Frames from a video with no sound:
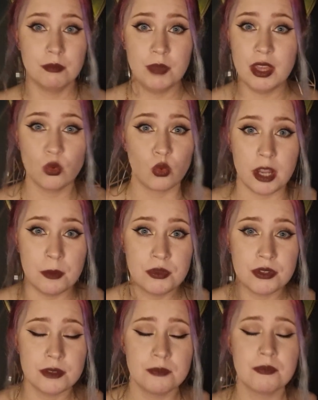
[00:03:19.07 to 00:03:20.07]
being
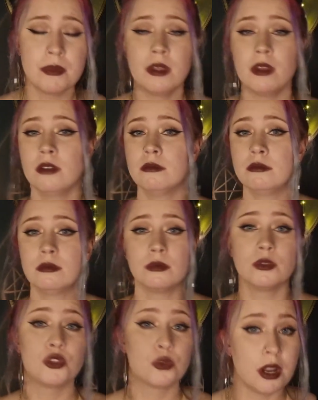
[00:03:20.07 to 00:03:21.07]
whipped
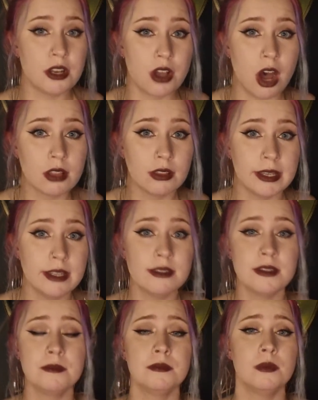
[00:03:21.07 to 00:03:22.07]
to run the
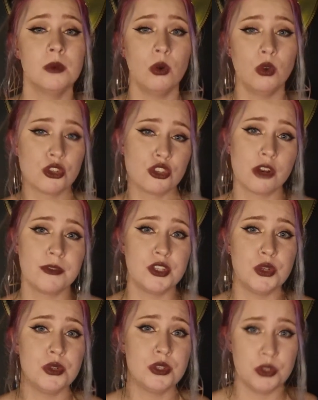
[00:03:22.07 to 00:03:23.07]
gauntlet, or
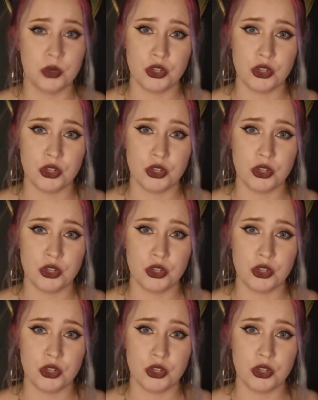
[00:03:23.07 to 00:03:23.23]
servitude to the